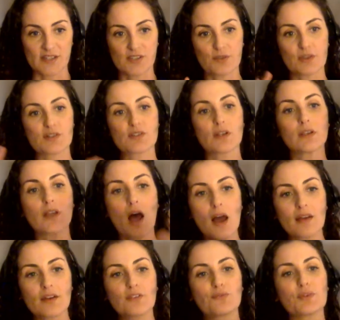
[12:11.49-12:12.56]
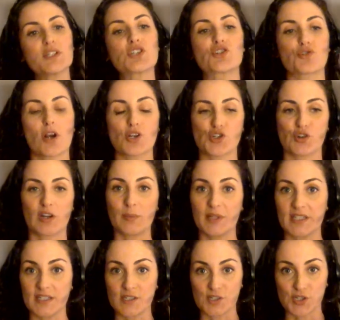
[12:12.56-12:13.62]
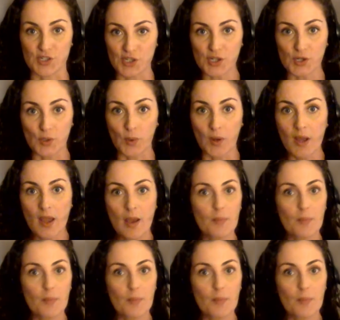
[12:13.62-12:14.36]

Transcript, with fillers: So there's a lot of restructuring we need to do,